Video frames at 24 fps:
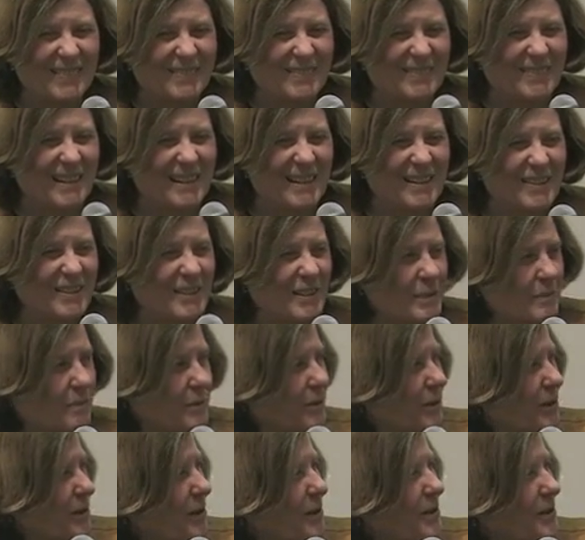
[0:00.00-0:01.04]
Ray
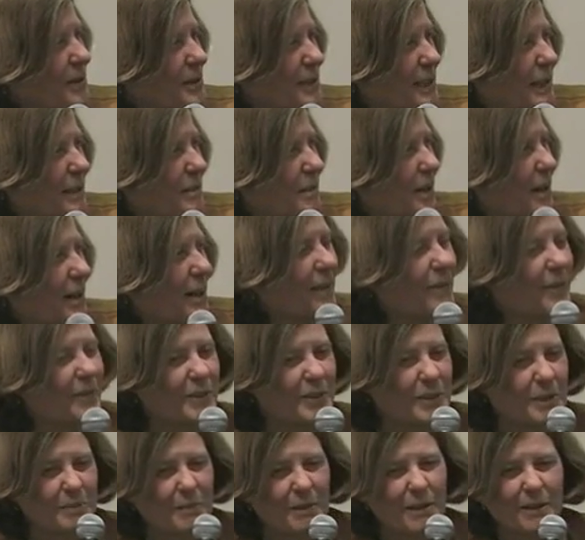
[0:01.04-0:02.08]
Hirschberger, who's going to be our
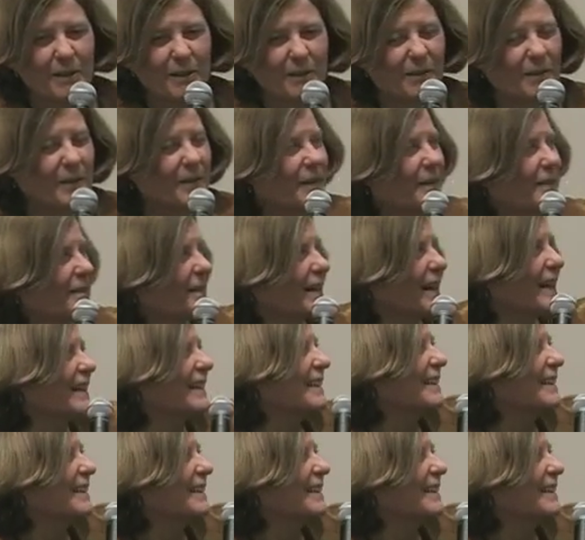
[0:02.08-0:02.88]
first speaker. Ray?